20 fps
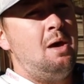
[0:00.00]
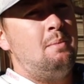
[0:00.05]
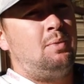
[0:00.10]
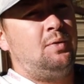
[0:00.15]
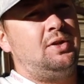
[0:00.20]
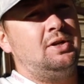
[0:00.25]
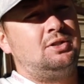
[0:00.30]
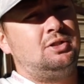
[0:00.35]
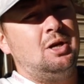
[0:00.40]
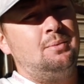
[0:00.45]

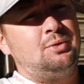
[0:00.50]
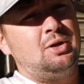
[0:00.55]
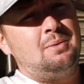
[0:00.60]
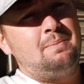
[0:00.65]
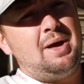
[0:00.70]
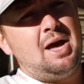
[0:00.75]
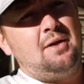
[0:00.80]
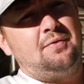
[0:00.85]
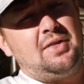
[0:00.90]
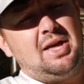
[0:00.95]
But there's something
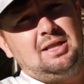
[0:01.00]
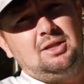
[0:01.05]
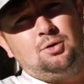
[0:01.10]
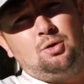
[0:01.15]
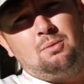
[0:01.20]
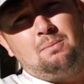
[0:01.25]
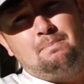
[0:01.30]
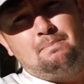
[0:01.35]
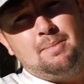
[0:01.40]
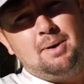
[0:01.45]
about that
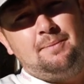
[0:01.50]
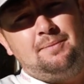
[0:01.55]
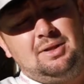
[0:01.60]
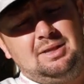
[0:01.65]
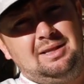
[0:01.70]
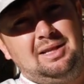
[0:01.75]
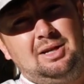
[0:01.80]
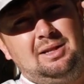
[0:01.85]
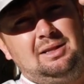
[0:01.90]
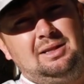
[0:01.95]
little,
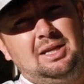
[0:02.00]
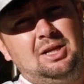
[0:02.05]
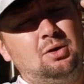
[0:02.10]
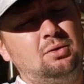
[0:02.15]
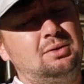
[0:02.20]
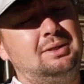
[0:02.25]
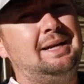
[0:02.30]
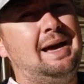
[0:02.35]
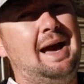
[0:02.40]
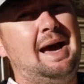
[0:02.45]
little,
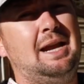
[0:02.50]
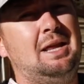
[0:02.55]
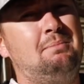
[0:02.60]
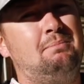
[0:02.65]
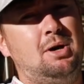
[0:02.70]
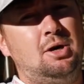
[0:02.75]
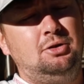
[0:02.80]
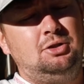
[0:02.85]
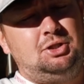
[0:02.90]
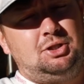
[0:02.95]
little tiny
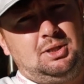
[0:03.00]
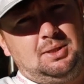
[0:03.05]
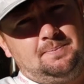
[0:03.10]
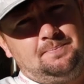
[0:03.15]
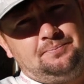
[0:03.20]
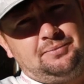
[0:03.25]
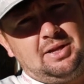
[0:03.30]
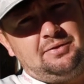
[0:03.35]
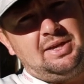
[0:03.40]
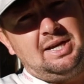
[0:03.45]
motion
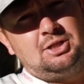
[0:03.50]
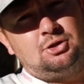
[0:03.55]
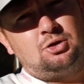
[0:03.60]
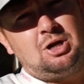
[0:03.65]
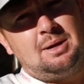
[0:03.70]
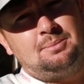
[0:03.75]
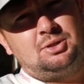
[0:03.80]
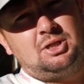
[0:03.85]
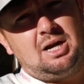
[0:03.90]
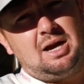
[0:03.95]
that that
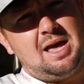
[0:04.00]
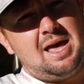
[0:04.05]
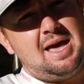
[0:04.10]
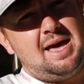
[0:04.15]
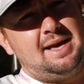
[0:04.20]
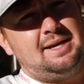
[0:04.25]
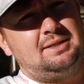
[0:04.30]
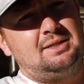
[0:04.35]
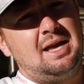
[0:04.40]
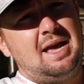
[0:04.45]
drop shot
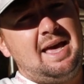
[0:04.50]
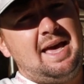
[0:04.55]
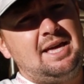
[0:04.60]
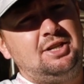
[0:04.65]
has.